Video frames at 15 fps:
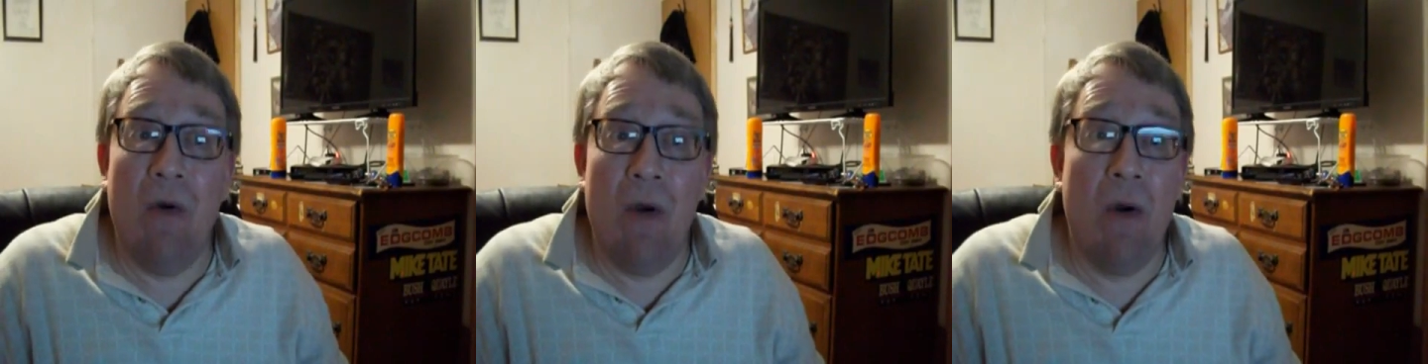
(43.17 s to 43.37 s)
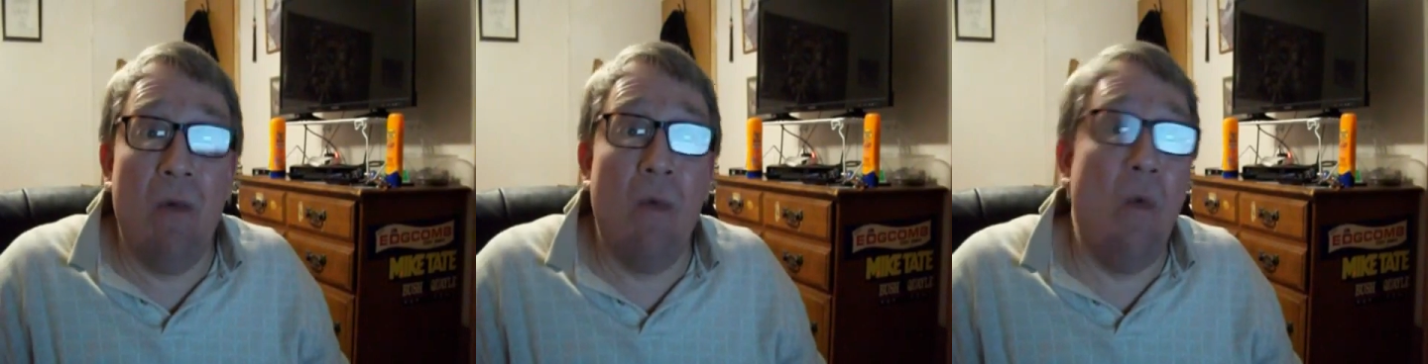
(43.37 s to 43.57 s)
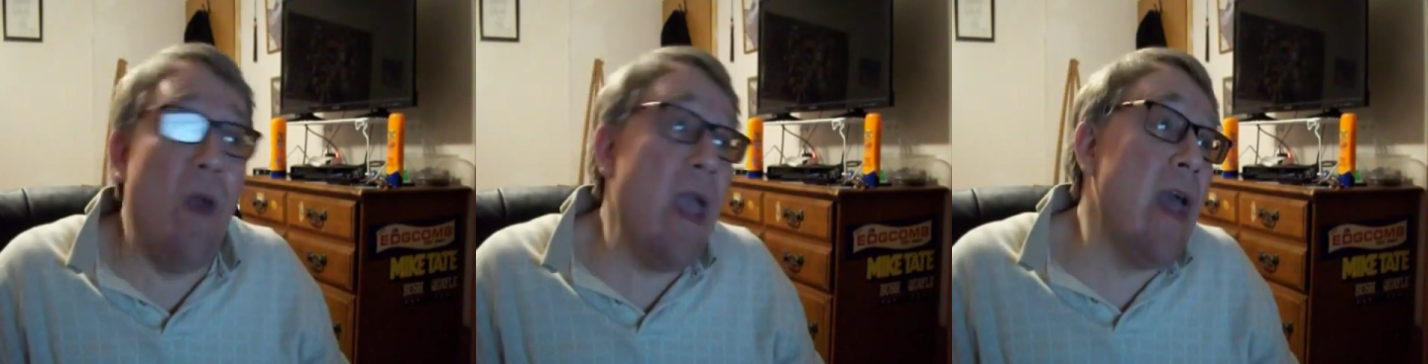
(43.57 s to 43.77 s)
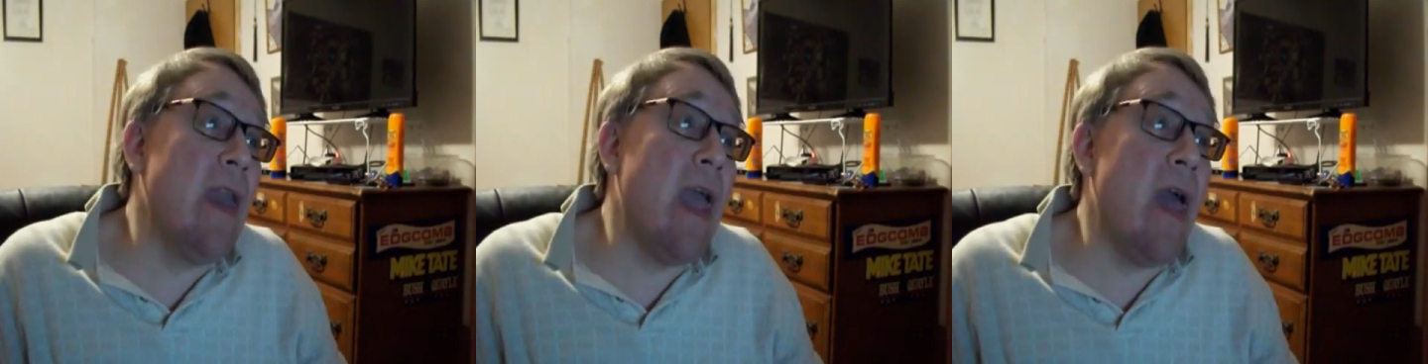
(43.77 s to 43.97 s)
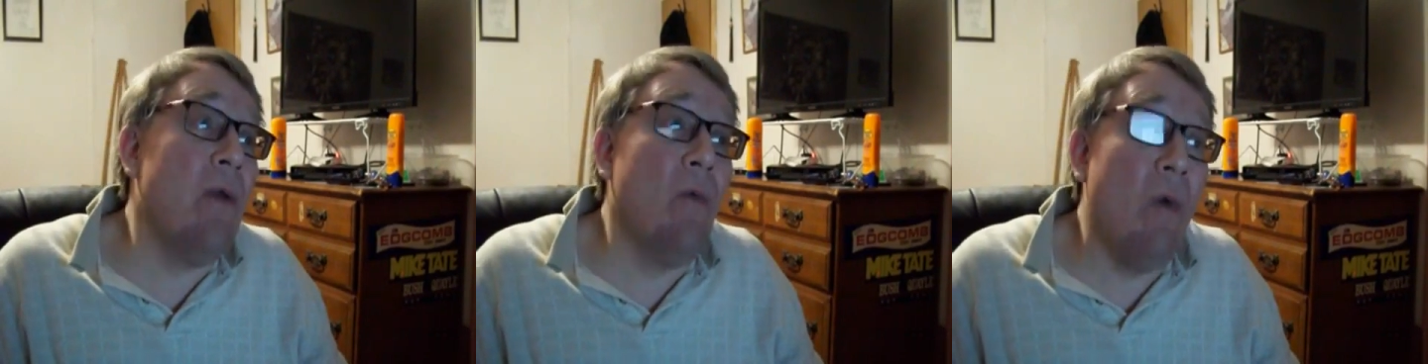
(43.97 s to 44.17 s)
When
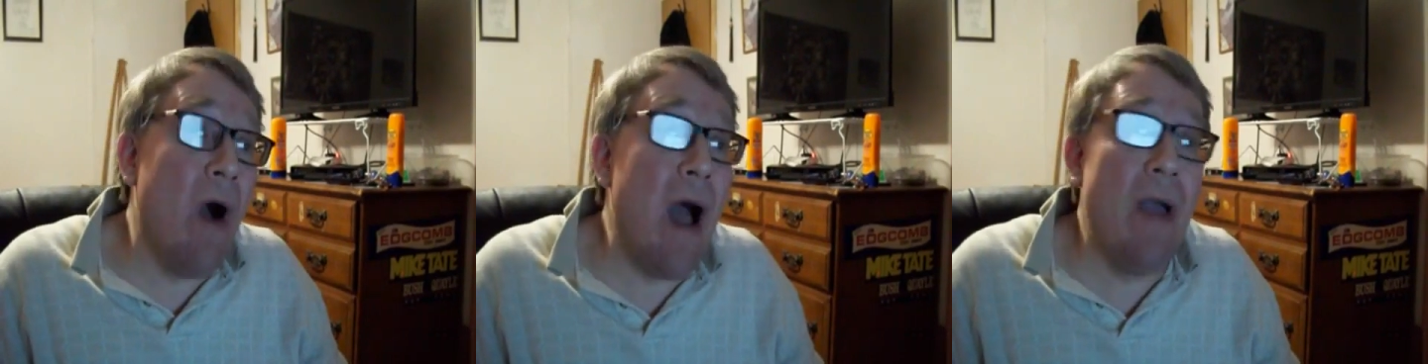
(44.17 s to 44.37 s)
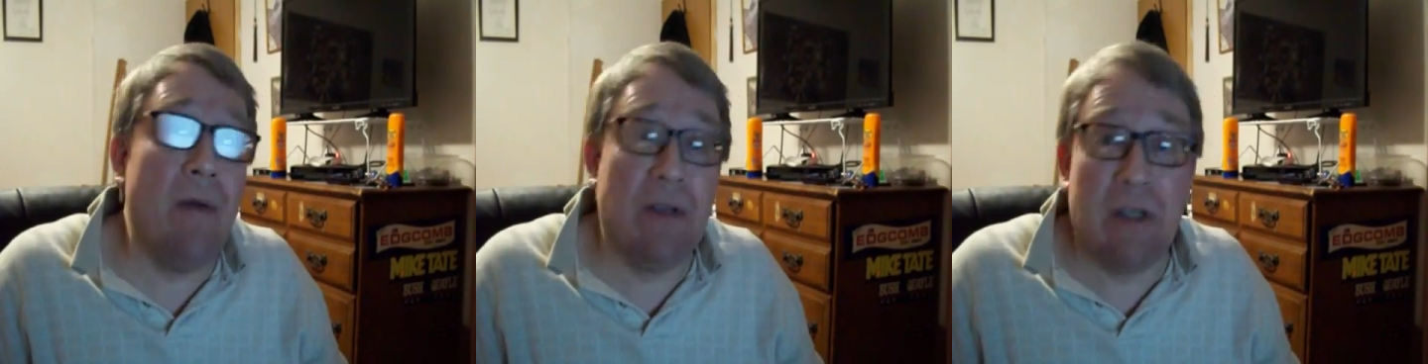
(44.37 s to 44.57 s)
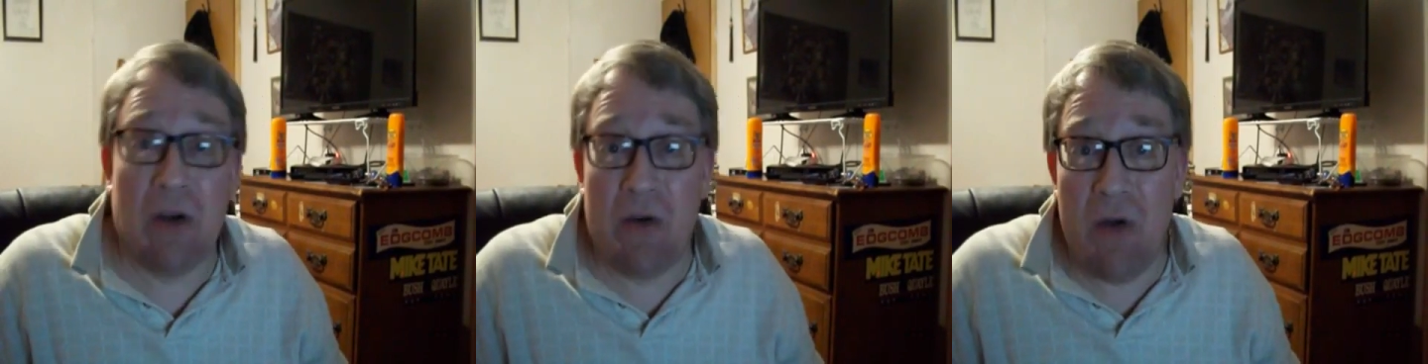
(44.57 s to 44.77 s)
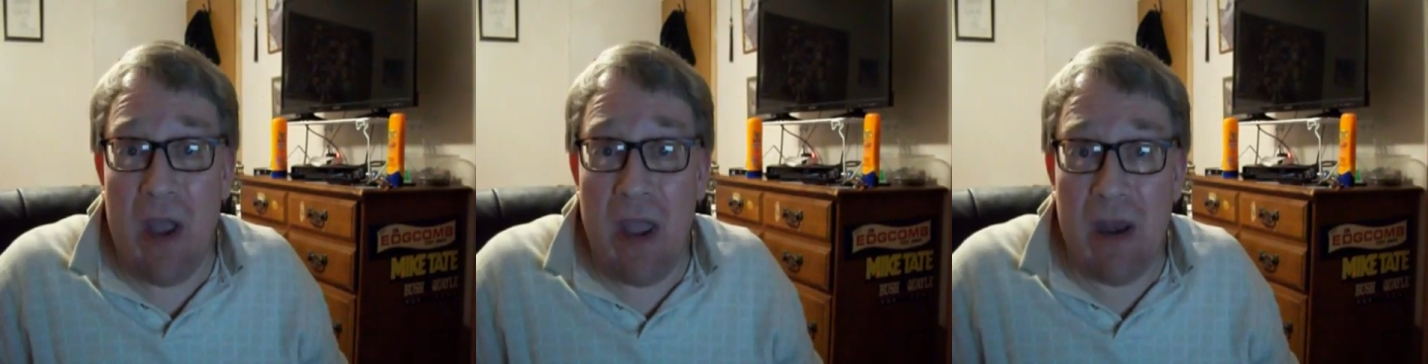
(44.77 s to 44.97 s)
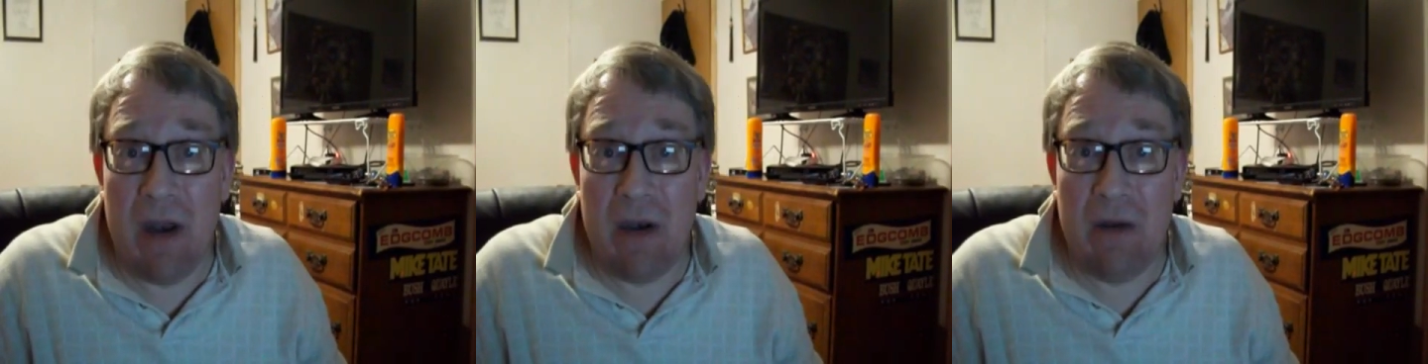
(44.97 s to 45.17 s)
and why was it
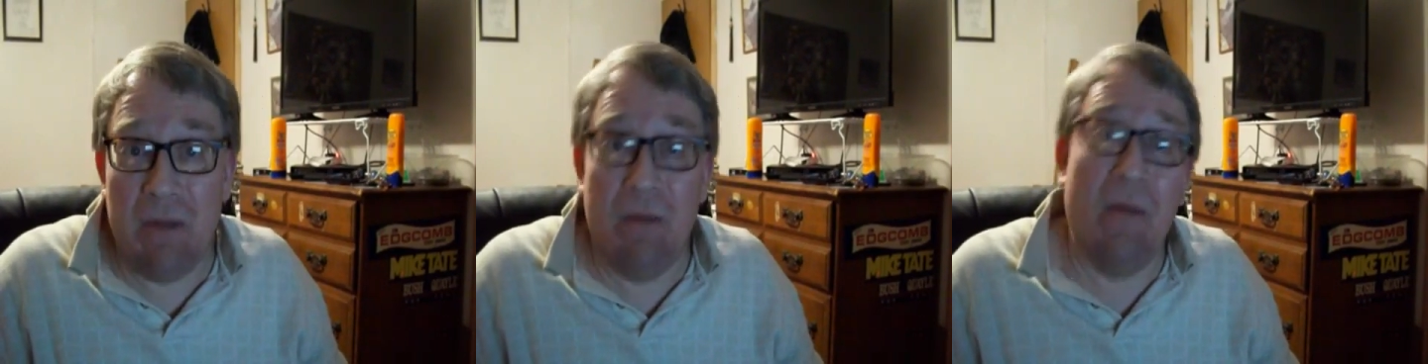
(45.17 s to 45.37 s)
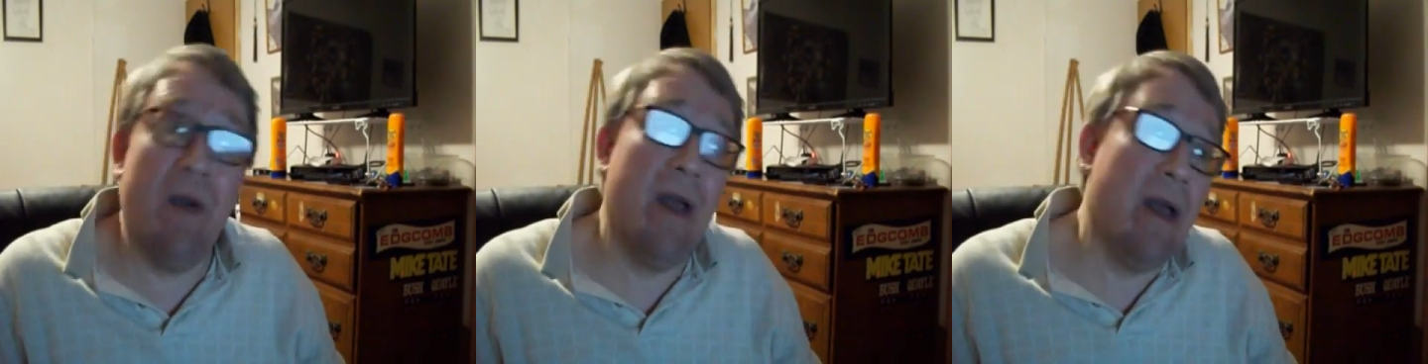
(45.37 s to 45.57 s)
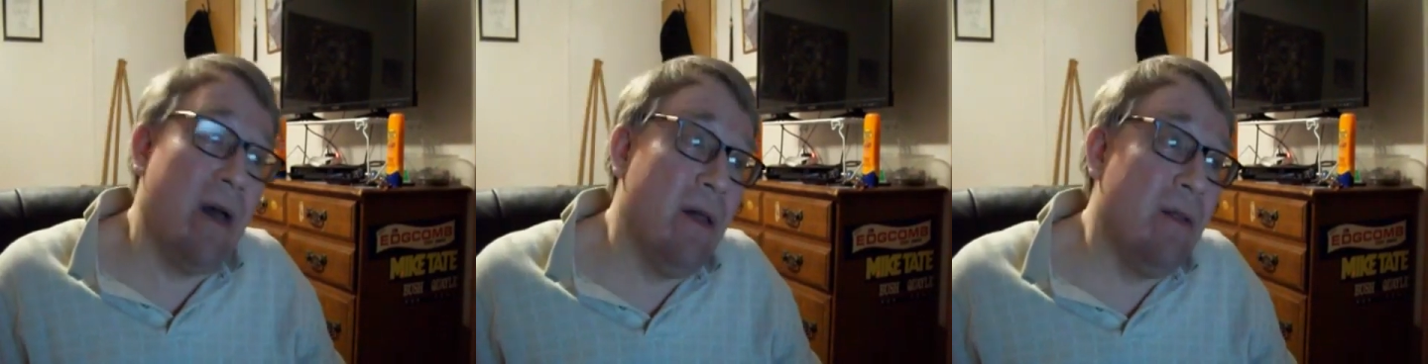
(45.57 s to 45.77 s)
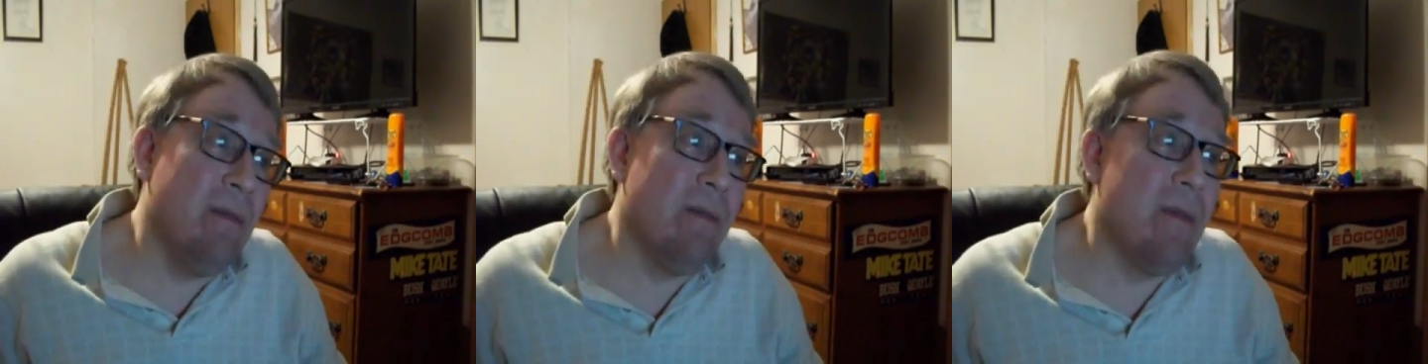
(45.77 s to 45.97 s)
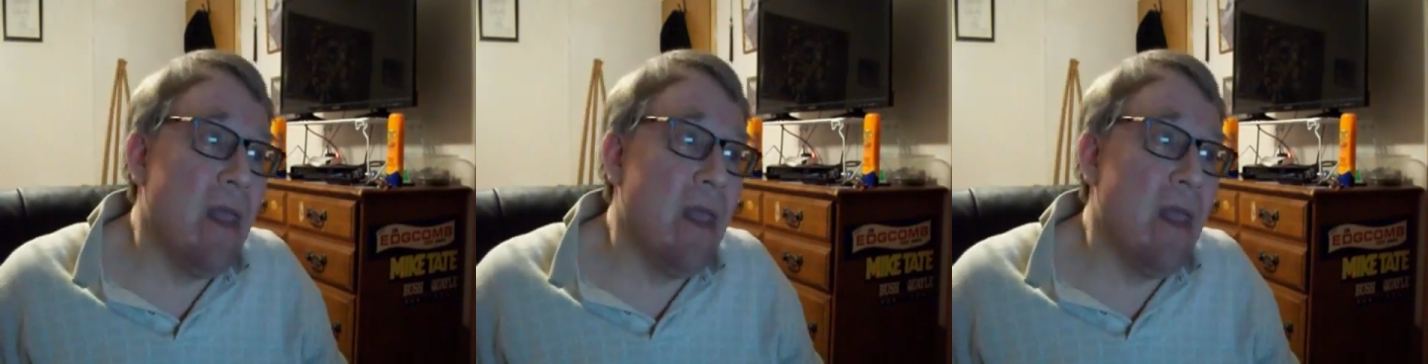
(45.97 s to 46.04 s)
created? Well,